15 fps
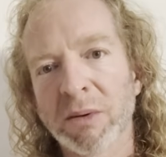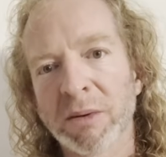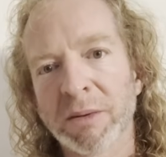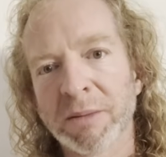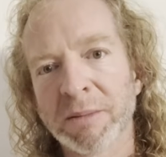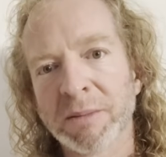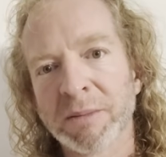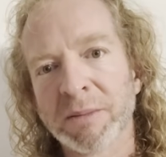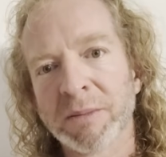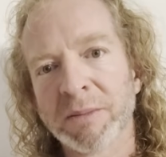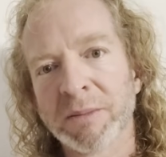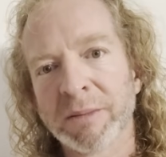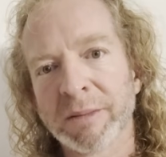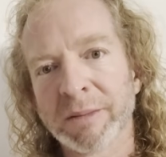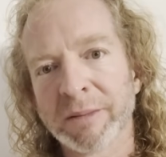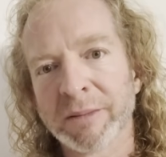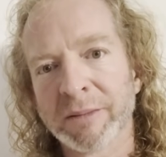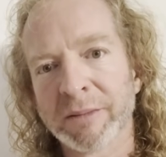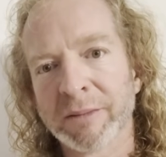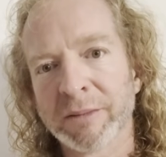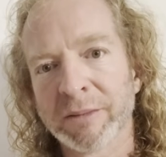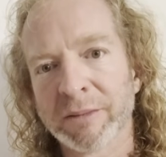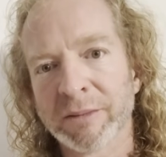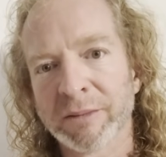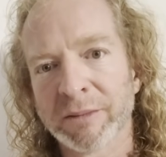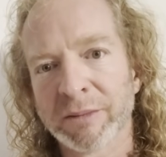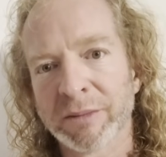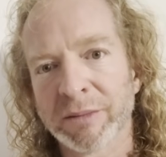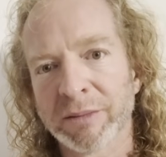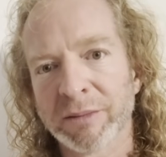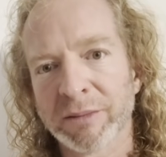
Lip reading: Nobody speaks.